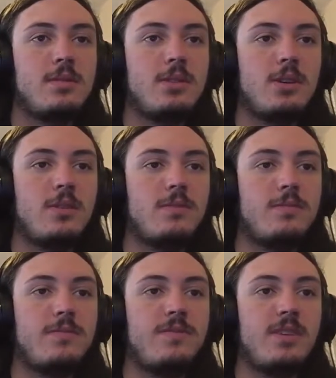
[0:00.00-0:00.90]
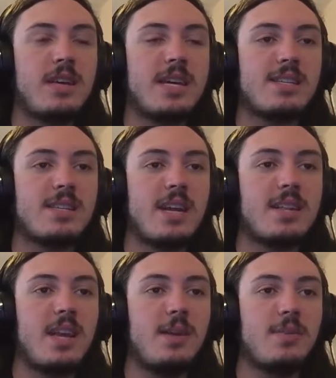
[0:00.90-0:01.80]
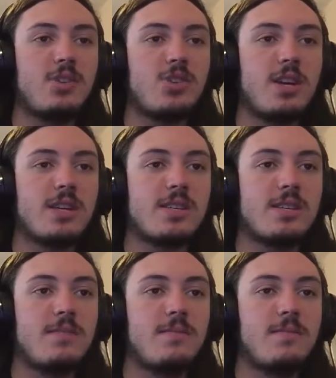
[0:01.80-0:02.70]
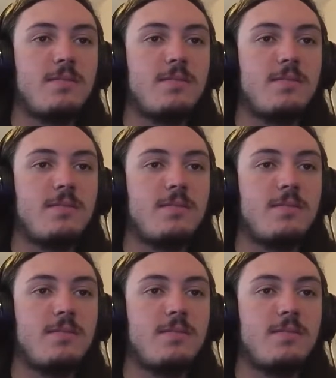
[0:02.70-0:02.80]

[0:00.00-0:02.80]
So, Vilgax has got the Omnitrix.